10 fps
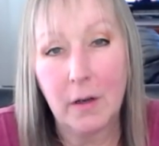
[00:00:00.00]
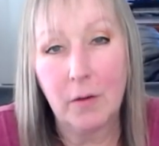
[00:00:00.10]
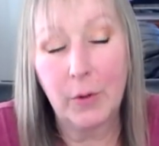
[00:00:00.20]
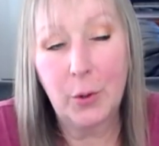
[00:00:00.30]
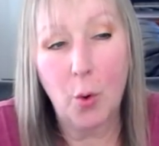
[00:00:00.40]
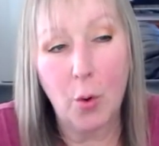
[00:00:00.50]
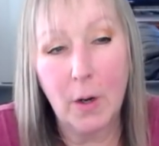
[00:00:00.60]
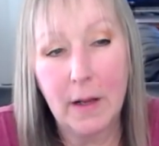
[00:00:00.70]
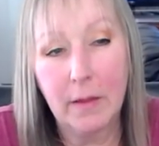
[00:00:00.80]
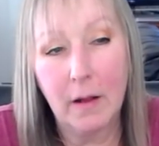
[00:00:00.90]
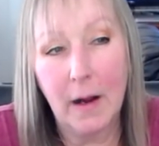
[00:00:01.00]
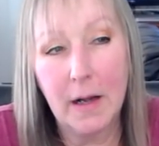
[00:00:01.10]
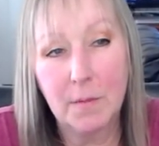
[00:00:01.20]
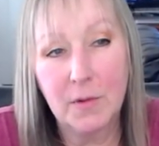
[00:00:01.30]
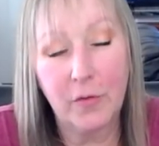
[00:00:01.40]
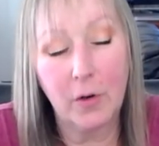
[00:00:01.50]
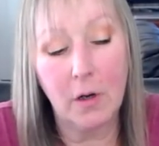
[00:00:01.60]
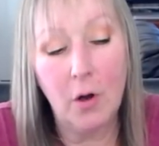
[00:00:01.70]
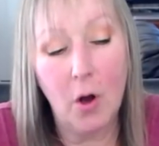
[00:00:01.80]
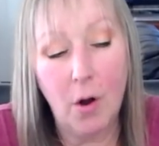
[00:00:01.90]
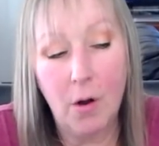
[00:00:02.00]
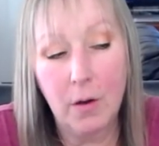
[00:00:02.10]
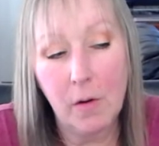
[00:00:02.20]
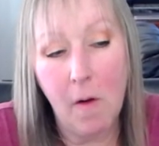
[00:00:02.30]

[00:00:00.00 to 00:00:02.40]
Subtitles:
recording the items for a haul,